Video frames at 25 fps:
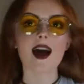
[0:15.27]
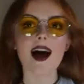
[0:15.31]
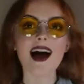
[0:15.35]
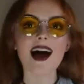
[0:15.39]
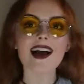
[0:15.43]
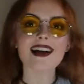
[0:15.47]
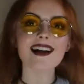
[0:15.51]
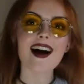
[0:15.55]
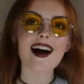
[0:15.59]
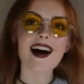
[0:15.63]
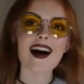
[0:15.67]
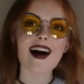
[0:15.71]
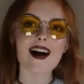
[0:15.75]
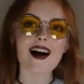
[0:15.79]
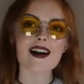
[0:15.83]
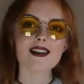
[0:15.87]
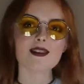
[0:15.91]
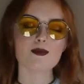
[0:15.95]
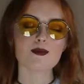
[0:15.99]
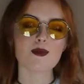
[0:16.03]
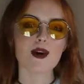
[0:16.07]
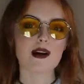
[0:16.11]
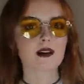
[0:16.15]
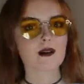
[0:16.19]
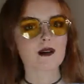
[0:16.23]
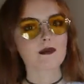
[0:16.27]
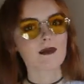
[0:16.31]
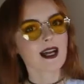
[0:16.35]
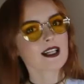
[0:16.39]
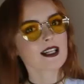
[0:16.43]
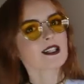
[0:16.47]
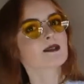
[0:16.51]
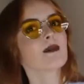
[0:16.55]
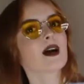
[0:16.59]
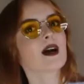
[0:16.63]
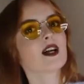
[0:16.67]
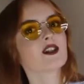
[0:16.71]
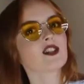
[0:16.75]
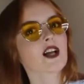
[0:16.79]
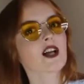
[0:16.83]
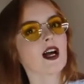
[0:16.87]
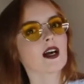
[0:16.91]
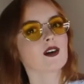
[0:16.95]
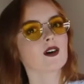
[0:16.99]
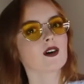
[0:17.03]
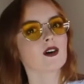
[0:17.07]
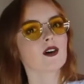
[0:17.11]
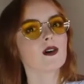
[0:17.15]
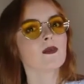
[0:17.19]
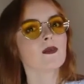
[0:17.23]
Hi guys, and welcome back to my
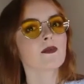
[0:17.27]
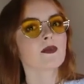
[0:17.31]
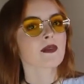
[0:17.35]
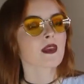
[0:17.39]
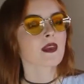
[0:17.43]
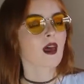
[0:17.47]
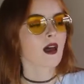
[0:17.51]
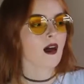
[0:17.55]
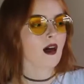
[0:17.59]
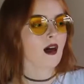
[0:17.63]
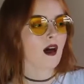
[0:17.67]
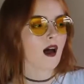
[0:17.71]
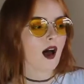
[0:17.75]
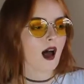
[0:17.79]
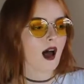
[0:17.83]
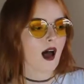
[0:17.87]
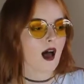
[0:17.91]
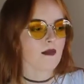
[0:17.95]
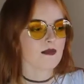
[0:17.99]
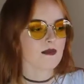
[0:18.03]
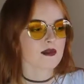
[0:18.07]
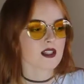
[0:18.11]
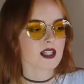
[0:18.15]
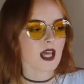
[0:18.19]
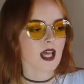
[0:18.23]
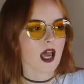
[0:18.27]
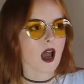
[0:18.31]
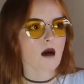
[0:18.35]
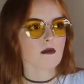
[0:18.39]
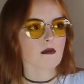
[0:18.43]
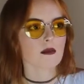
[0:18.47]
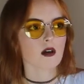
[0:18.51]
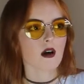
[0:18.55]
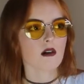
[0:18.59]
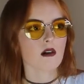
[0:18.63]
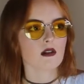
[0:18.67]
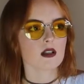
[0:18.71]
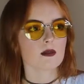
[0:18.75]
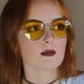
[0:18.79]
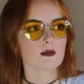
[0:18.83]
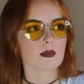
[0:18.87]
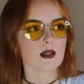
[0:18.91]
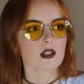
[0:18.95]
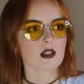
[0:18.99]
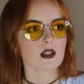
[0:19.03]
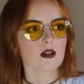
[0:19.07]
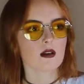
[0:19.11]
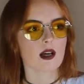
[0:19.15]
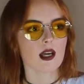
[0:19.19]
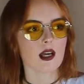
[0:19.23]
channel. Today I'm going to be
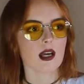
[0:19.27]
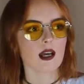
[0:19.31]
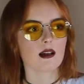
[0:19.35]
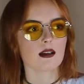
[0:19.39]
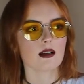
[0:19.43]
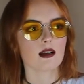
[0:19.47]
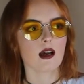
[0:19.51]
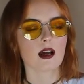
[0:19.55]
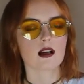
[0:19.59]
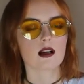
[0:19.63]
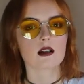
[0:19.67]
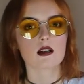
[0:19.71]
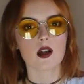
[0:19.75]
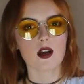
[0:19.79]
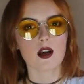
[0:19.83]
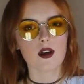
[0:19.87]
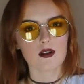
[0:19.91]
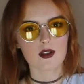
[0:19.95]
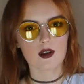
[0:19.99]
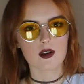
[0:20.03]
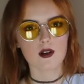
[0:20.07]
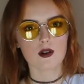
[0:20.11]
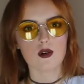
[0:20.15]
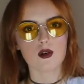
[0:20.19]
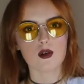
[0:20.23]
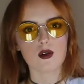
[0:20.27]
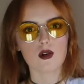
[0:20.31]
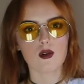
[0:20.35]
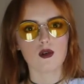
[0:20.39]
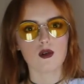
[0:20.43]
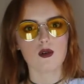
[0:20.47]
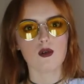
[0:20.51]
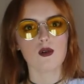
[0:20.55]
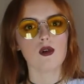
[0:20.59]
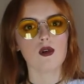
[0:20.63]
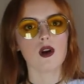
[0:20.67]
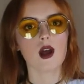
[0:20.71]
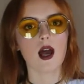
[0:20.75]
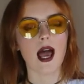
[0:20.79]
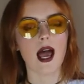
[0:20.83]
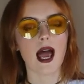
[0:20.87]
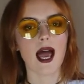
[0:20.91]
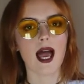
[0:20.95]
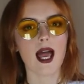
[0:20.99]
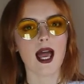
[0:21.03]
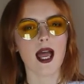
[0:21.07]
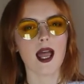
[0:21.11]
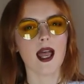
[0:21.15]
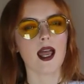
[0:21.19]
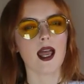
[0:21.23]
doing a clothing haul,
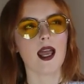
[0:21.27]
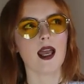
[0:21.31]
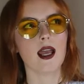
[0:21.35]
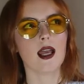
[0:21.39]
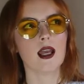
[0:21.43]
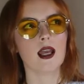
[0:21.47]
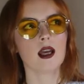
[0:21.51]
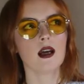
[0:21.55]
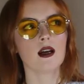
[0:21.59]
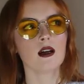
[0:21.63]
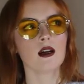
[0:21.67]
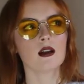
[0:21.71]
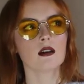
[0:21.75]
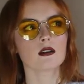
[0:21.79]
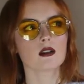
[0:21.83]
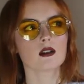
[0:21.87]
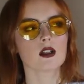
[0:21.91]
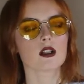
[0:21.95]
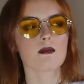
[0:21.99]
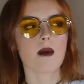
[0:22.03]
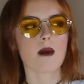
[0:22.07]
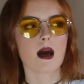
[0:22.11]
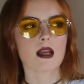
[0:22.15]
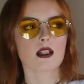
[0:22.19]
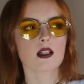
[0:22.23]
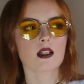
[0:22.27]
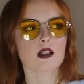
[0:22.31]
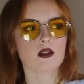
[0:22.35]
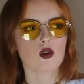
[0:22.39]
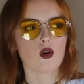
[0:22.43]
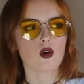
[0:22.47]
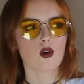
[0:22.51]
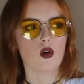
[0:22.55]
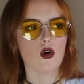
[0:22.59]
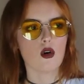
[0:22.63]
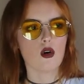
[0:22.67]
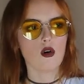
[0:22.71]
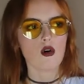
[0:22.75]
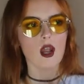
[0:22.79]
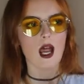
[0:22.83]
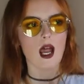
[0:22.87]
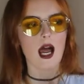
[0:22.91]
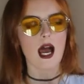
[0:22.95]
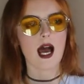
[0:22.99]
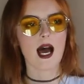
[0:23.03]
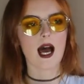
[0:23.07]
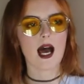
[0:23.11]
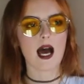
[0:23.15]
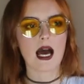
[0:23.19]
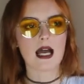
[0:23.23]
a cosmetics haul,
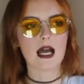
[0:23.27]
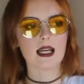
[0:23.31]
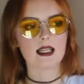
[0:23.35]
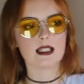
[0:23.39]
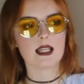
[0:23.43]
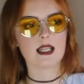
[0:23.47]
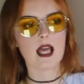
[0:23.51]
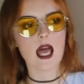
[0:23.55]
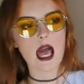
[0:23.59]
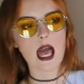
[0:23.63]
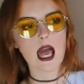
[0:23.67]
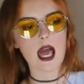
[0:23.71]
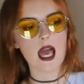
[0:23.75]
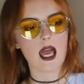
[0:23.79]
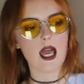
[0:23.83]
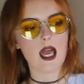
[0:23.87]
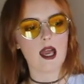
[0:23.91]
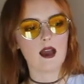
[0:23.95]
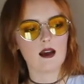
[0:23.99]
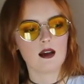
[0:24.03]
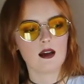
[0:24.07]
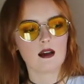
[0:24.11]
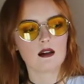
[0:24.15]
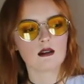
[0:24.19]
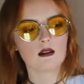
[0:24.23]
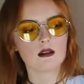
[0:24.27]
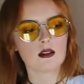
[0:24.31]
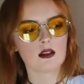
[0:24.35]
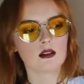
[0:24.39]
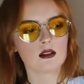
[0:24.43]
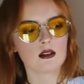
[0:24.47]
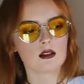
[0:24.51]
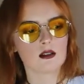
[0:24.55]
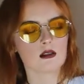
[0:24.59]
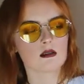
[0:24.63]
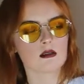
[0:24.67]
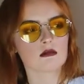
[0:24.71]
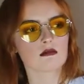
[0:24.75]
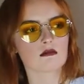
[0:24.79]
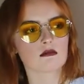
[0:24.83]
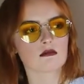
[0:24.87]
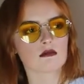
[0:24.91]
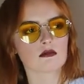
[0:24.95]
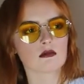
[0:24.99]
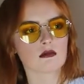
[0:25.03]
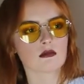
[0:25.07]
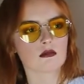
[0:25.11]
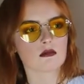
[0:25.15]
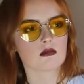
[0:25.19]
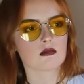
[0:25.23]
and a
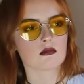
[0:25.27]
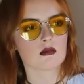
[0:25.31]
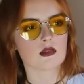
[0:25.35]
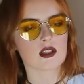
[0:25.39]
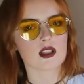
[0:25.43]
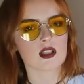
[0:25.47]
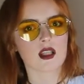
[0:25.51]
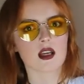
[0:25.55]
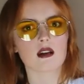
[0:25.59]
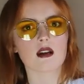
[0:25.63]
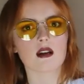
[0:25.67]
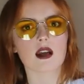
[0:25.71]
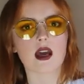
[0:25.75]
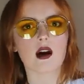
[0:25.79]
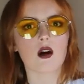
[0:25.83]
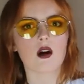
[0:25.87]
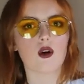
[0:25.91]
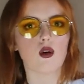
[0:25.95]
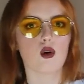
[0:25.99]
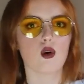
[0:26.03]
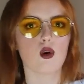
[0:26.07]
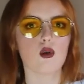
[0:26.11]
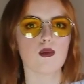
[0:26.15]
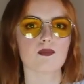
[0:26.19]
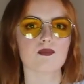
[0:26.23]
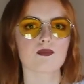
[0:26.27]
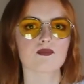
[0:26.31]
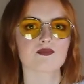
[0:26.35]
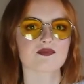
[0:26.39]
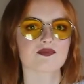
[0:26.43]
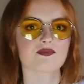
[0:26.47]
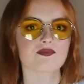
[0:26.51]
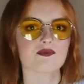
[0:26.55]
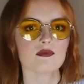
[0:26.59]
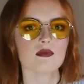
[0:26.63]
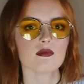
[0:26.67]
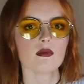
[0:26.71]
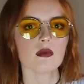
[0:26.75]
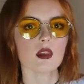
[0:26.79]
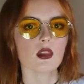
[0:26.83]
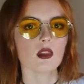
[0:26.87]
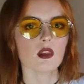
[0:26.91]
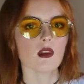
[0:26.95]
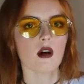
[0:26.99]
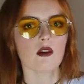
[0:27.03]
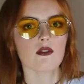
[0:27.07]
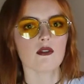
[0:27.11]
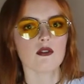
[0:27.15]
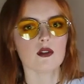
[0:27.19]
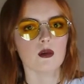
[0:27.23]
skincare haul.
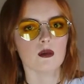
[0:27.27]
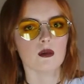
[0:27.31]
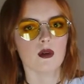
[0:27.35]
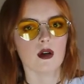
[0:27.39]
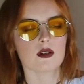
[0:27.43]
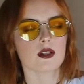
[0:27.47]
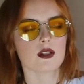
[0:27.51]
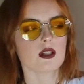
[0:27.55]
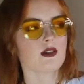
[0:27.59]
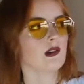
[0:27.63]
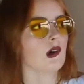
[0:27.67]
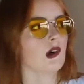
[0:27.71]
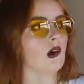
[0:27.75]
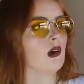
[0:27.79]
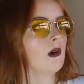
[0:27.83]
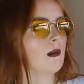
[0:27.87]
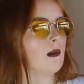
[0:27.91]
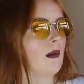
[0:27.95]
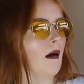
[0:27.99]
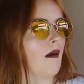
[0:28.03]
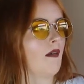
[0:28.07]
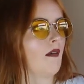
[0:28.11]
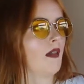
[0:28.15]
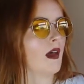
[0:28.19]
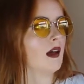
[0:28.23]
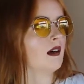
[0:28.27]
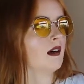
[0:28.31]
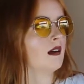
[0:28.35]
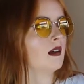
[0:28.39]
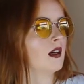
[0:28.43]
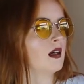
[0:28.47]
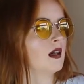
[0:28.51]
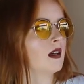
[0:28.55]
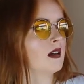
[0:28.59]
I forgot what I was even on about then.